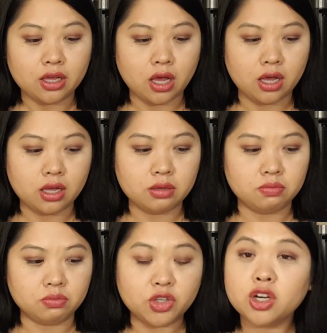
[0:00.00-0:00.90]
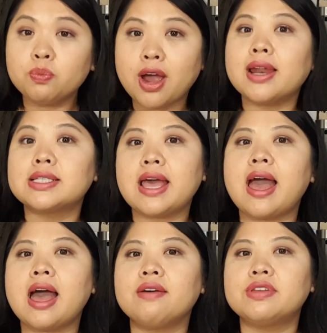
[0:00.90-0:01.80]
um, good product to
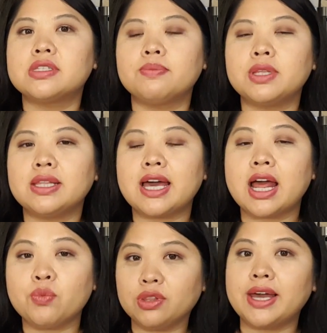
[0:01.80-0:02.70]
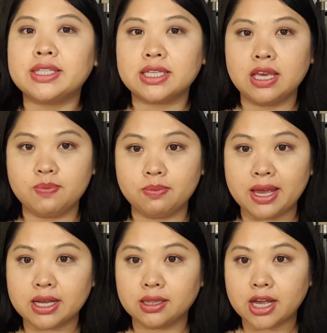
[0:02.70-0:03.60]
have it's something that i would like to keep in
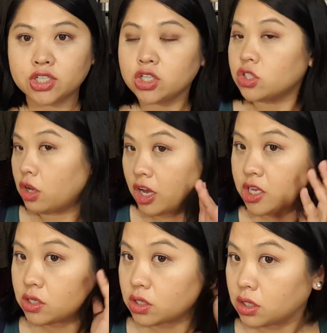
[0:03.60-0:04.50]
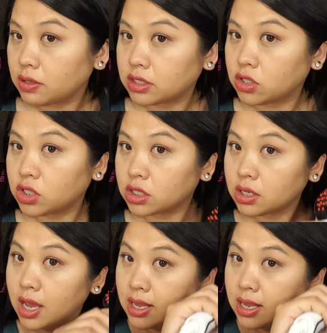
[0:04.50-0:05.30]
my collection so all you do is you just